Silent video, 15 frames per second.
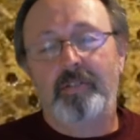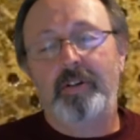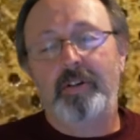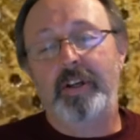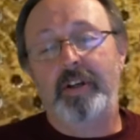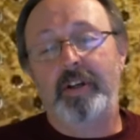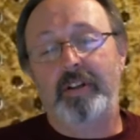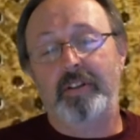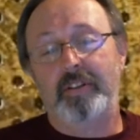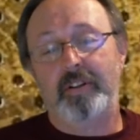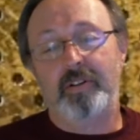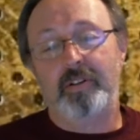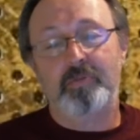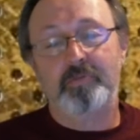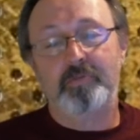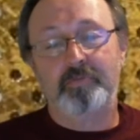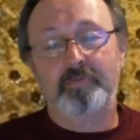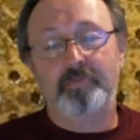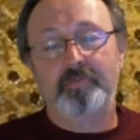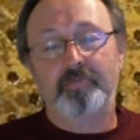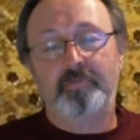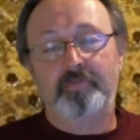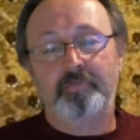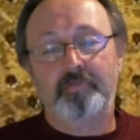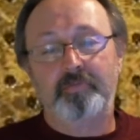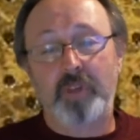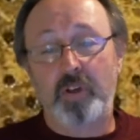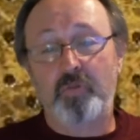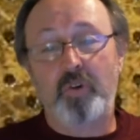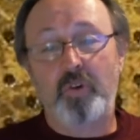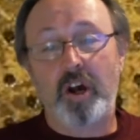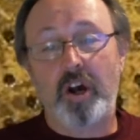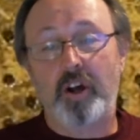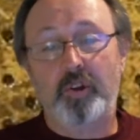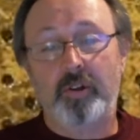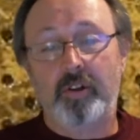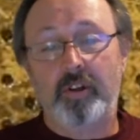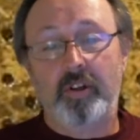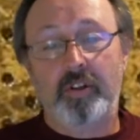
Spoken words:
What are you going to do? Meanwhile,